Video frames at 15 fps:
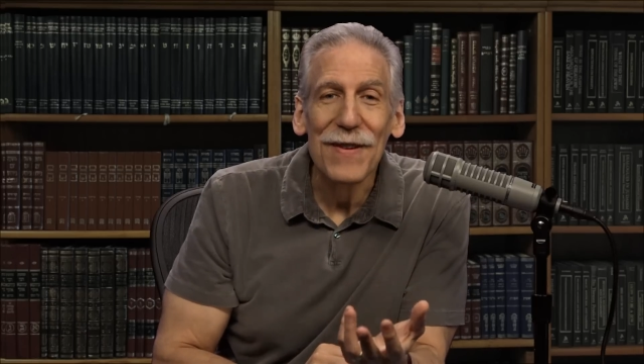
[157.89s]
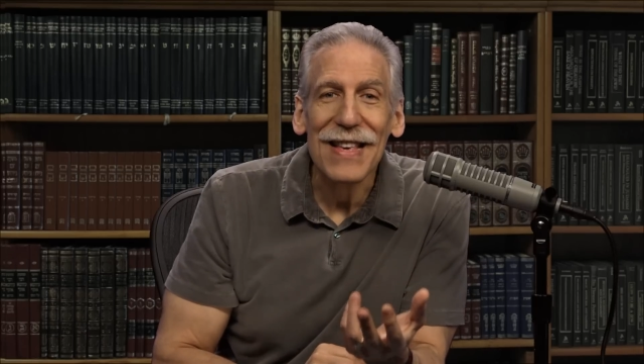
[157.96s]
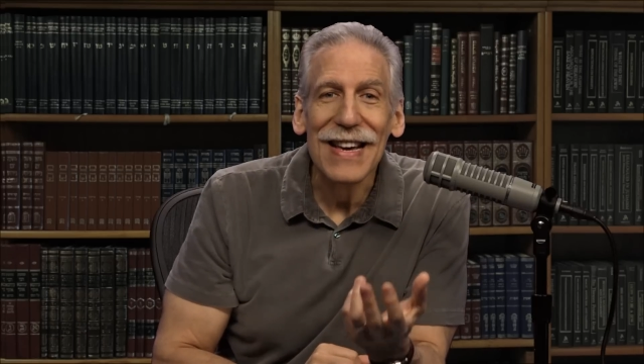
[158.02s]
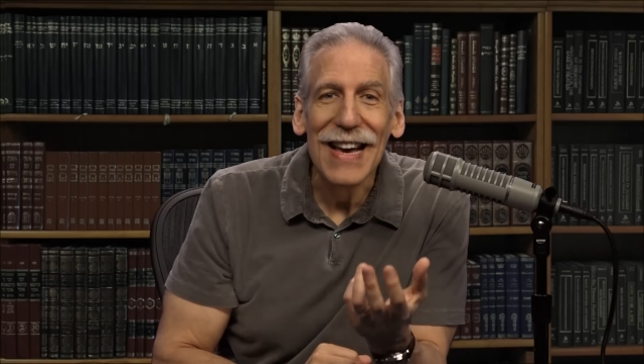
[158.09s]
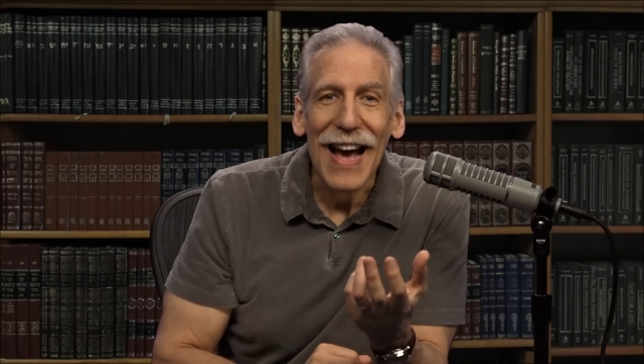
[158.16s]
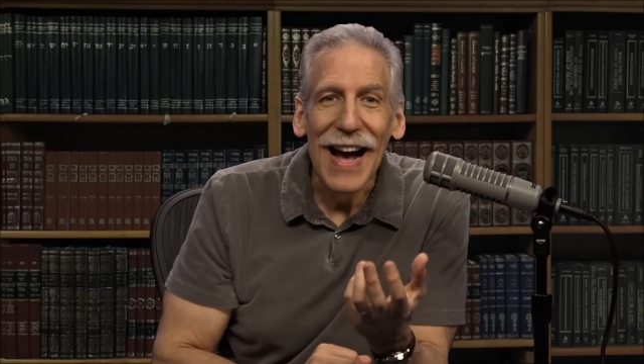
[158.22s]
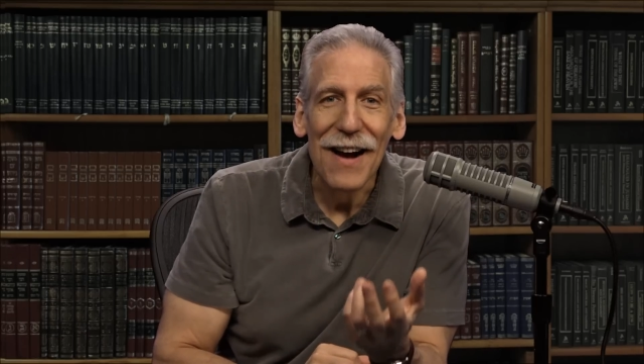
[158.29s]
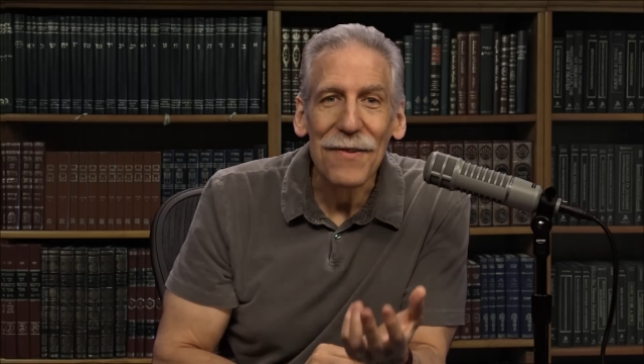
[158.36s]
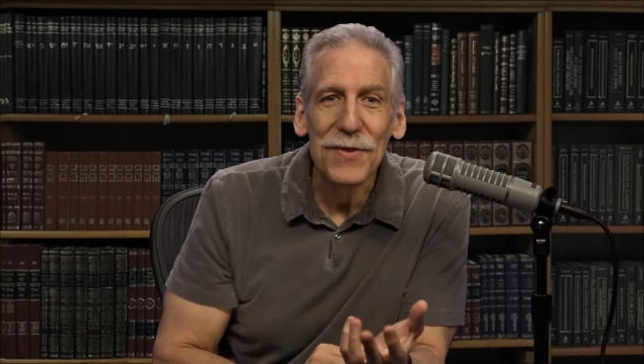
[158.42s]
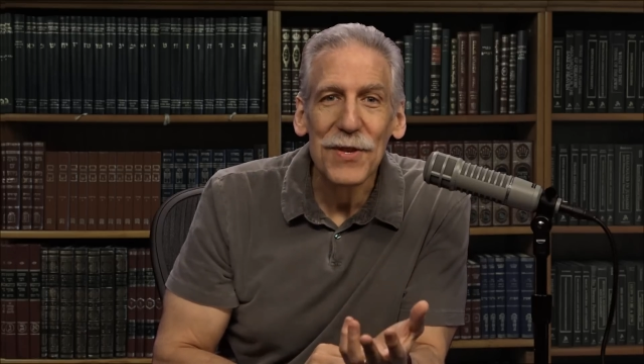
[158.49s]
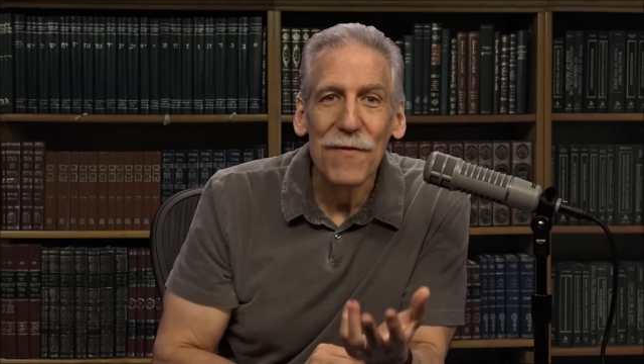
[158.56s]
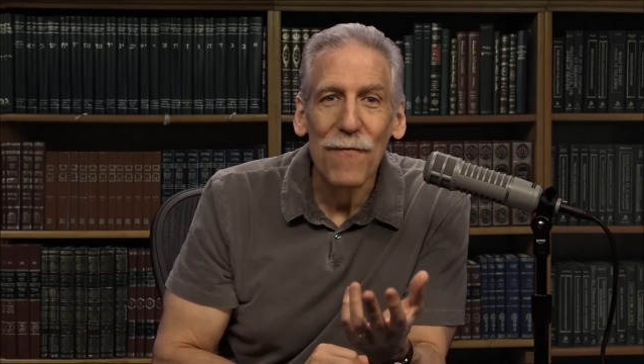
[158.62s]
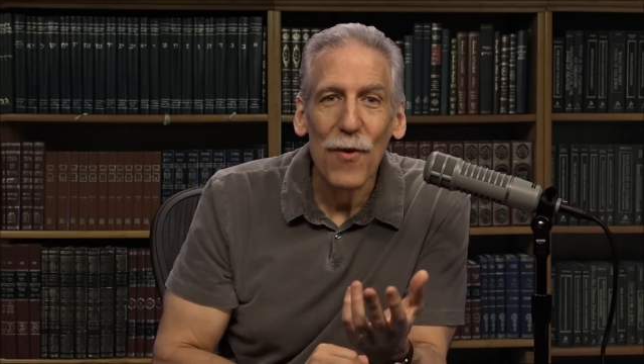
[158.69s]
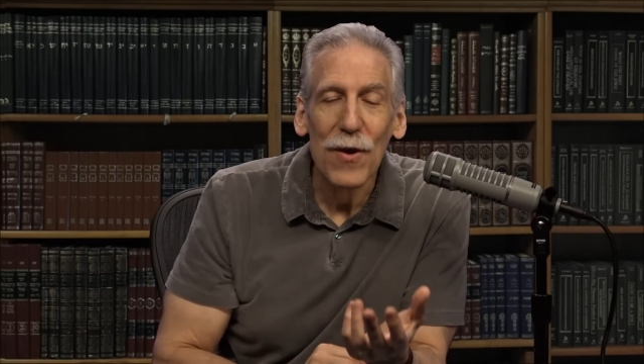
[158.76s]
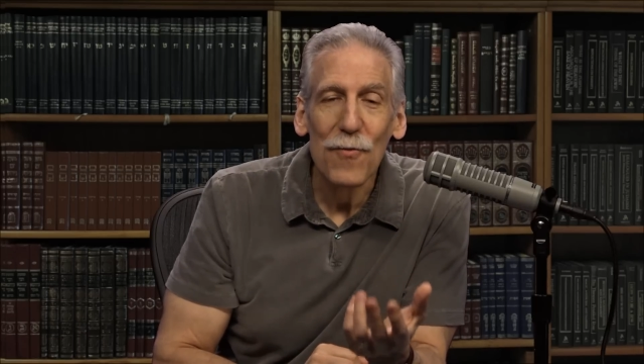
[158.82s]
accounts
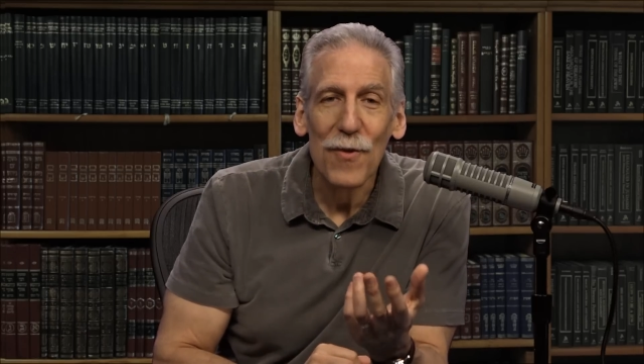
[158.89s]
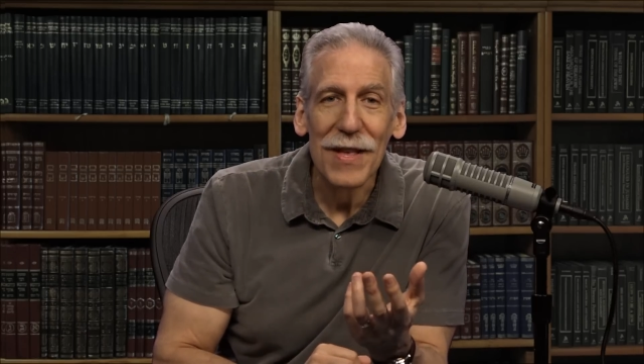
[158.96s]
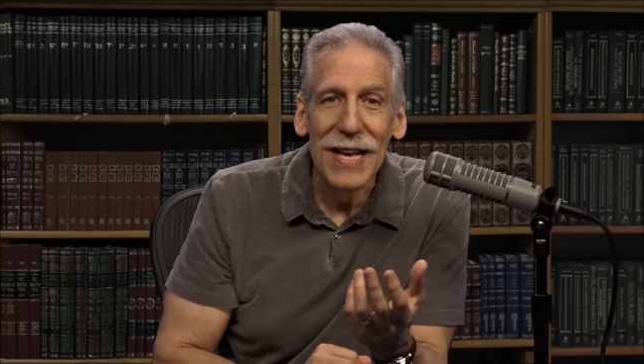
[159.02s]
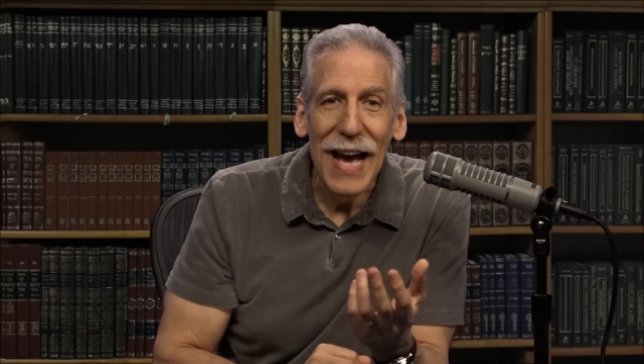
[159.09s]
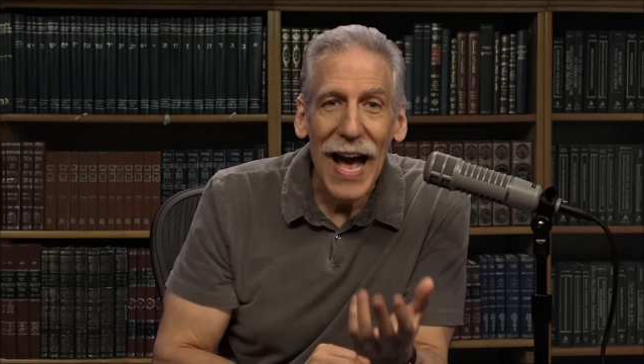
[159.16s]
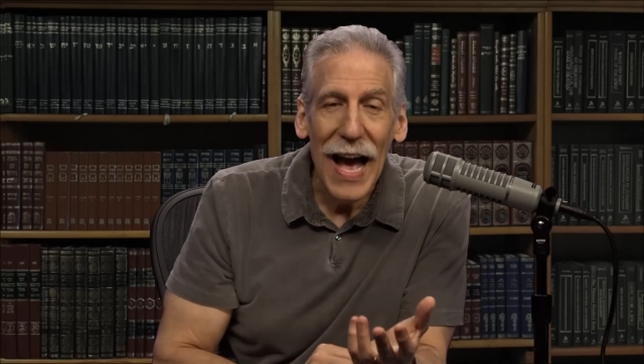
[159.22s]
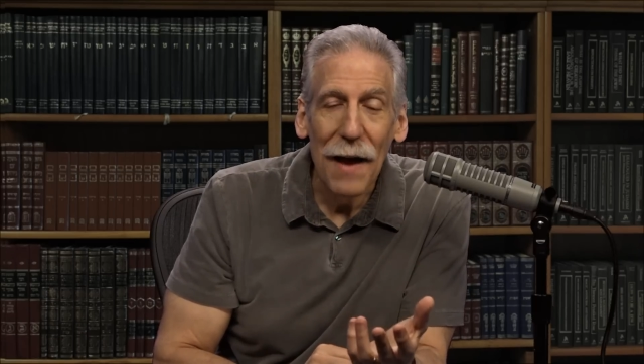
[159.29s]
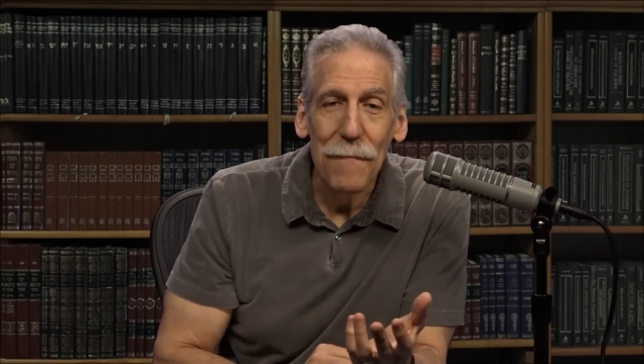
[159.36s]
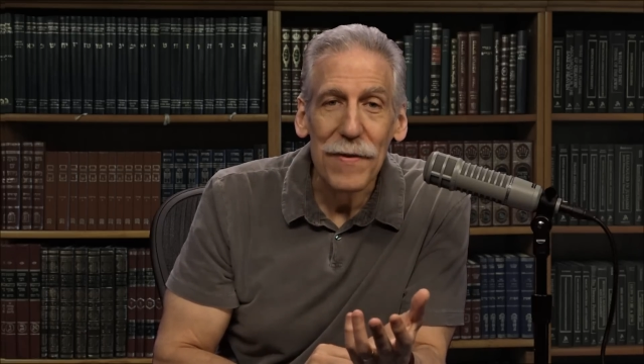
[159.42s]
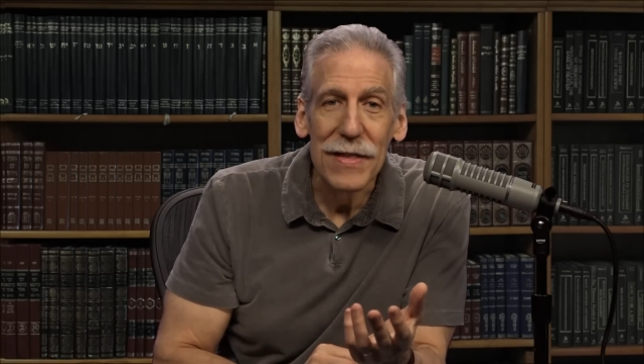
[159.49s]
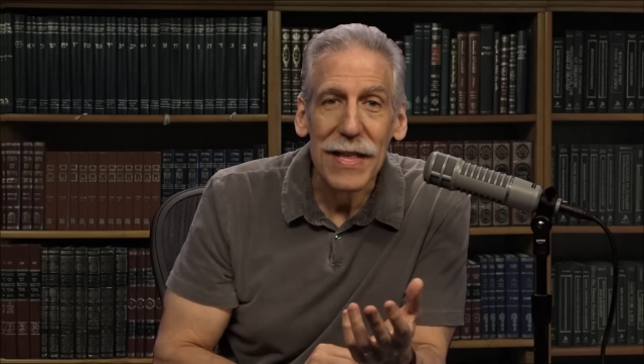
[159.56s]
of what really happened.